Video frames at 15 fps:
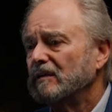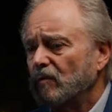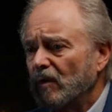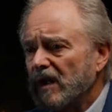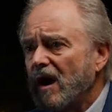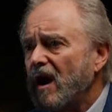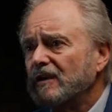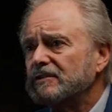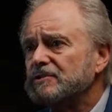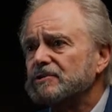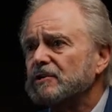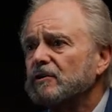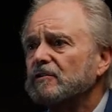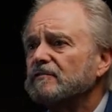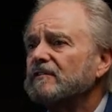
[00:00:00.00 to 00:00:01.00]
We all
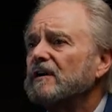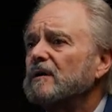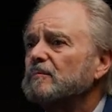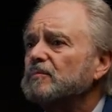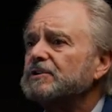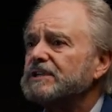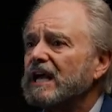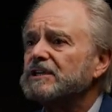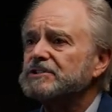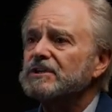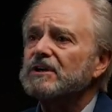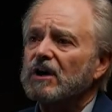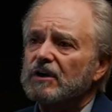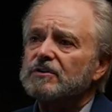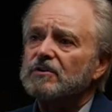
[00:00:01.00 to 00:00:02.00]
deserve
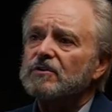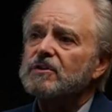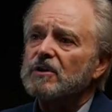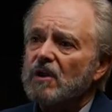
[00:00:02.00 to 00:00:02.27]
protection under the